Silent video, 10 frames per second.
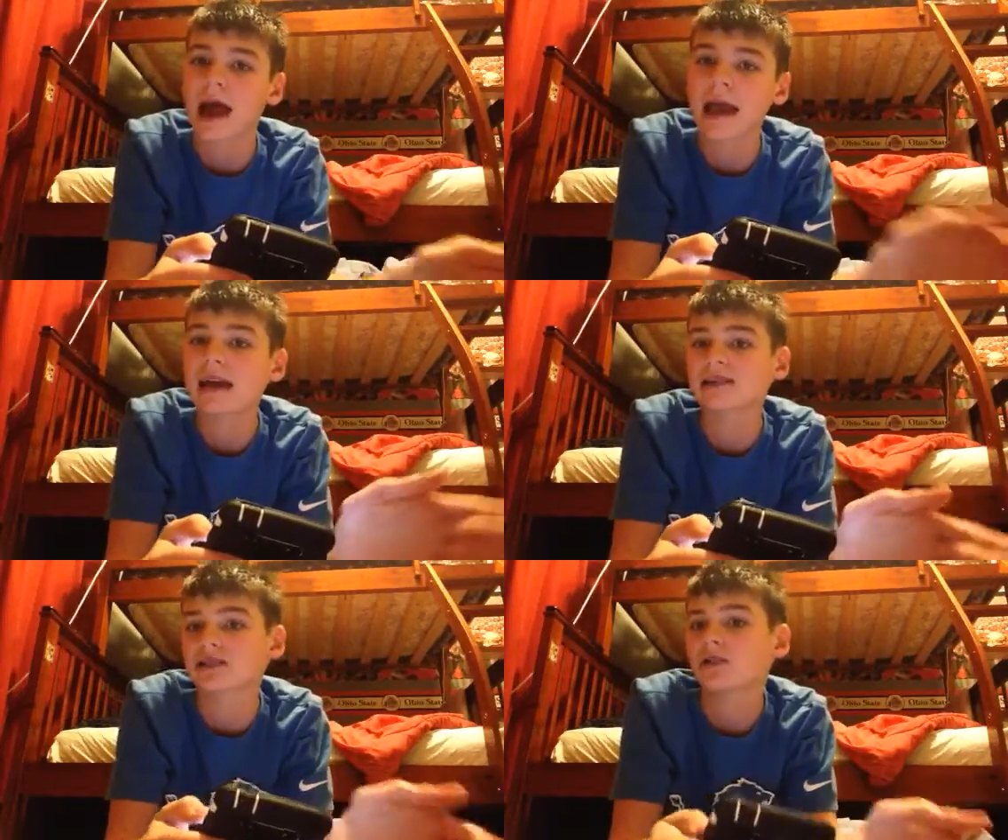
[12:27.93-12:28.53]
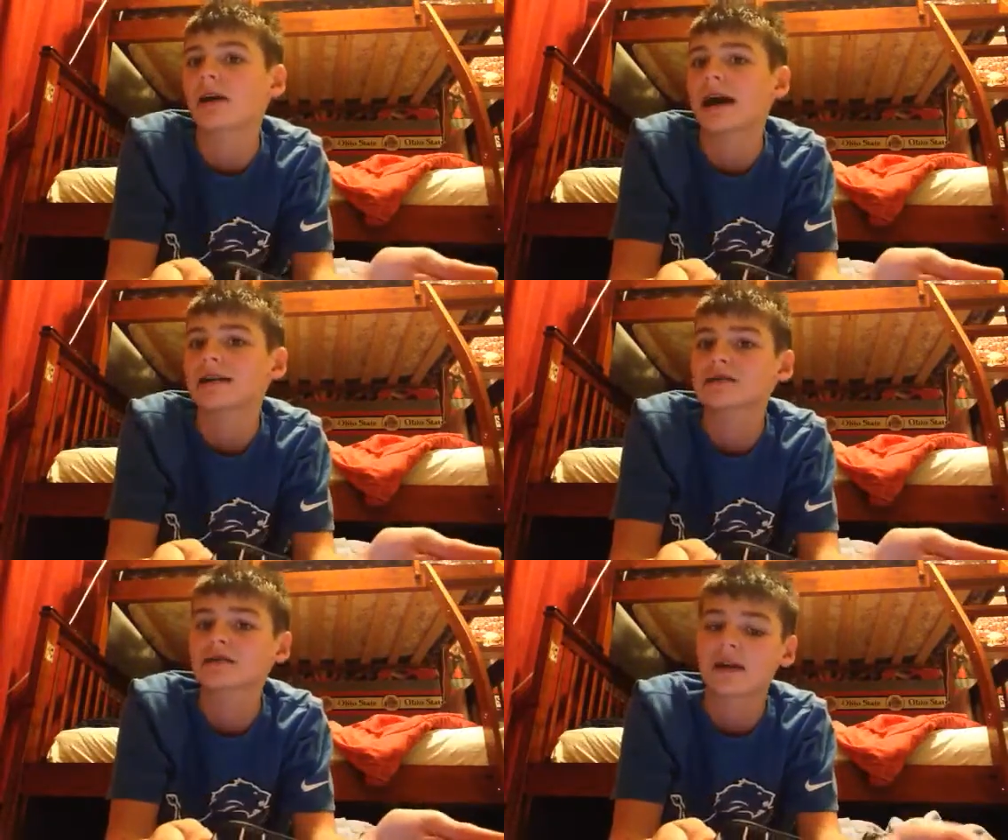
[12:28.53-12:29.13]
I asked you
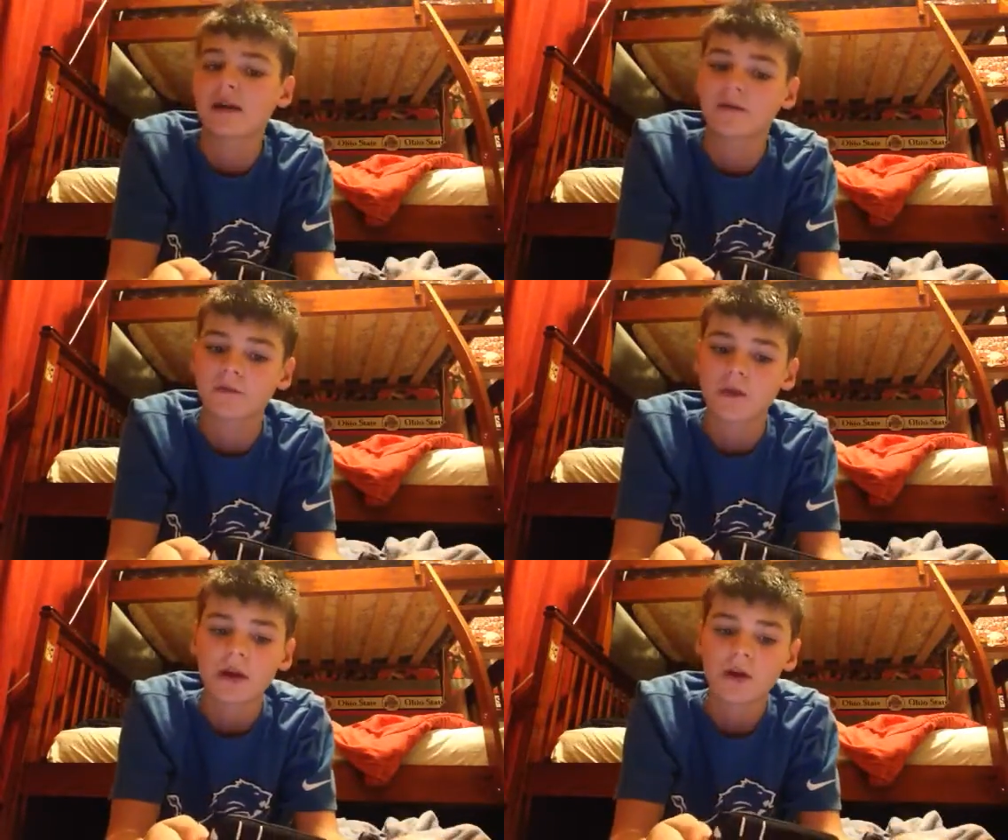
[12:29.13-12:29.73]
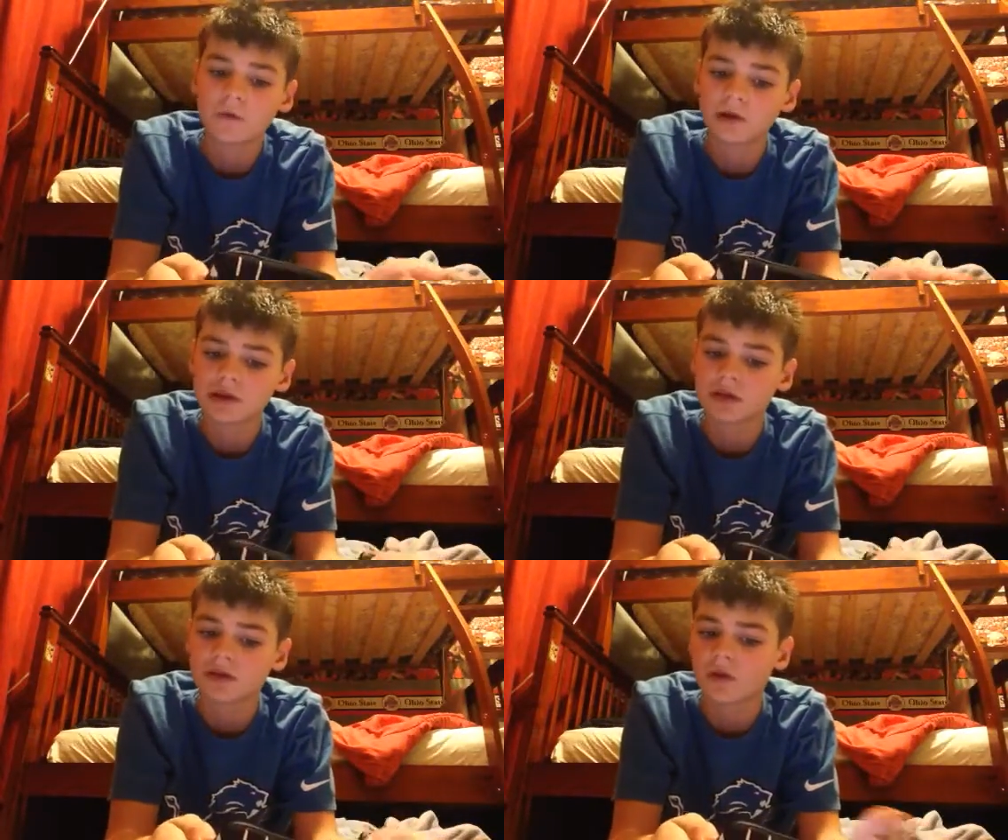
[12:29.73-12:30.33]
guys if we
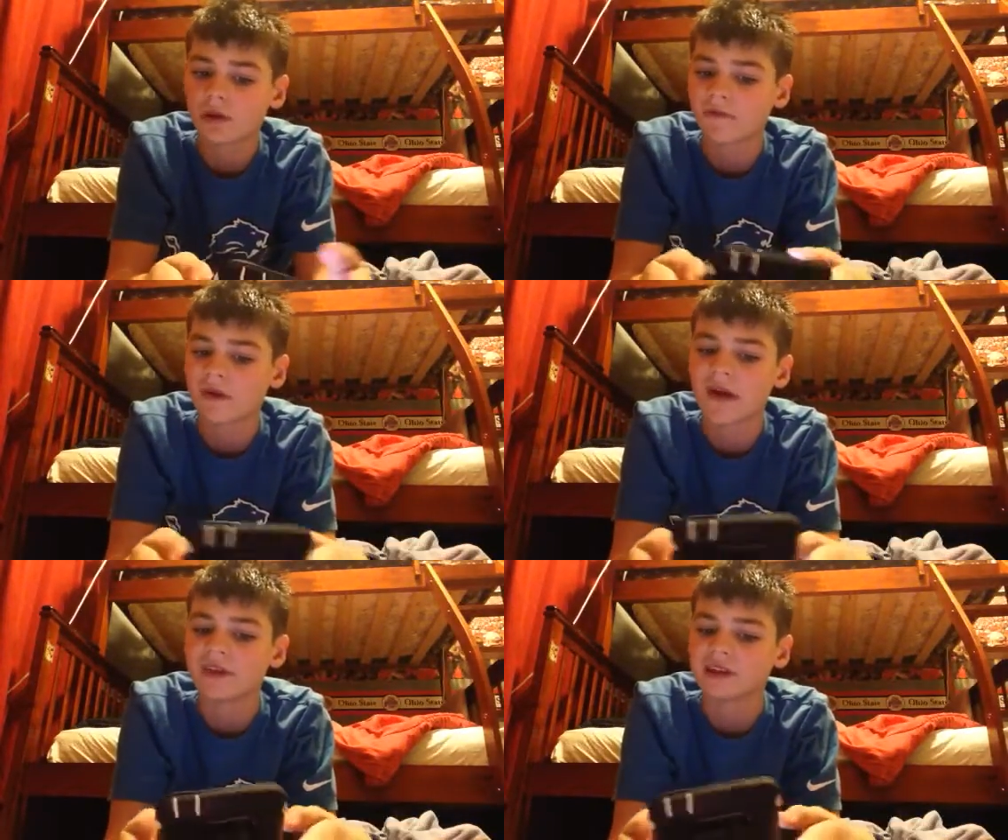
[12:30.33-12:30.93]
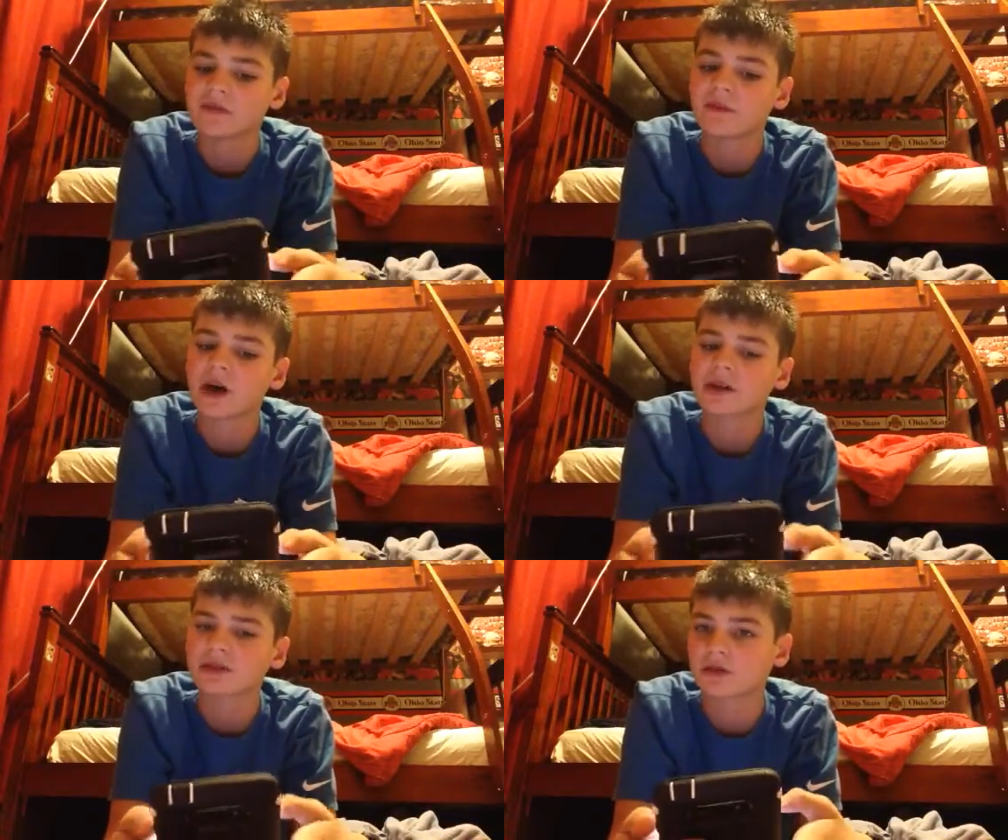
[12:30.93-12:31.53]
should do 25 days of
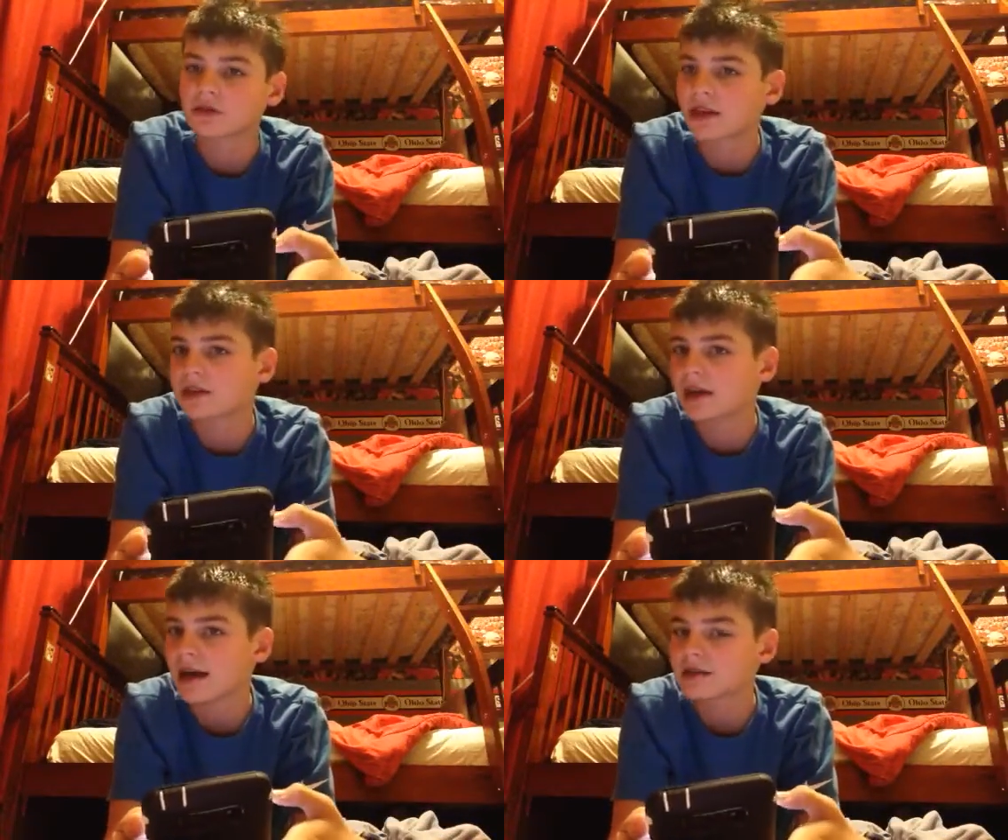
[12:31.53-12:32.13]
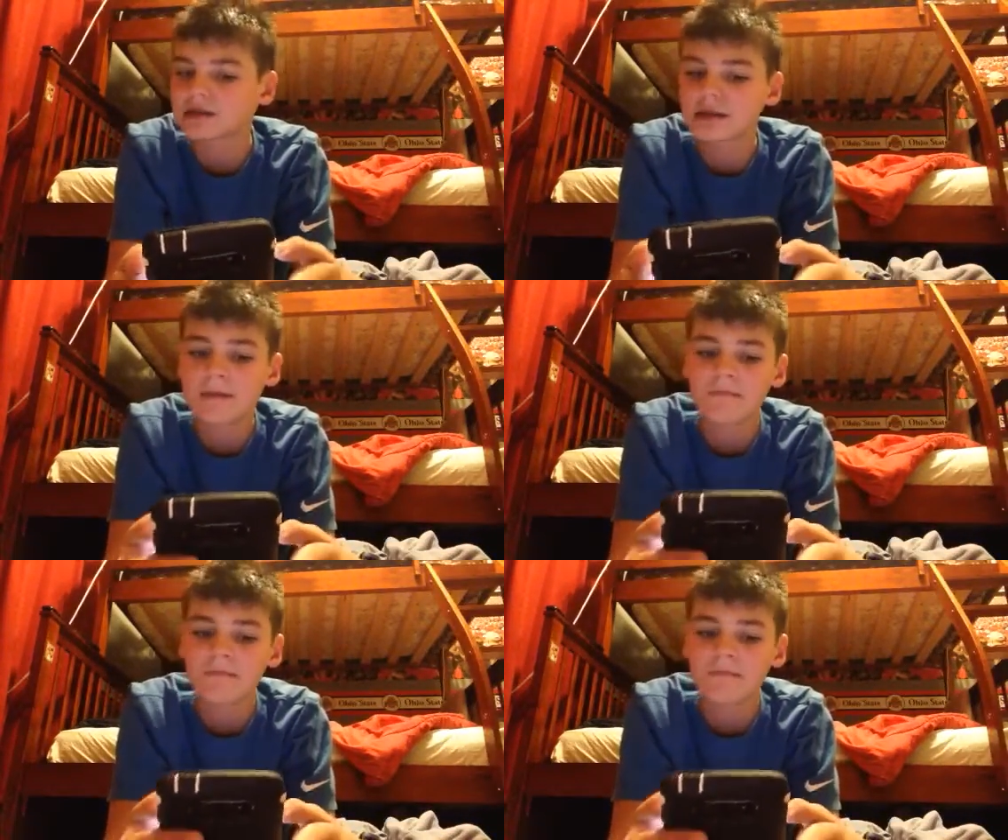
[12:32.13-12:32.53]
vlogs. You said yes.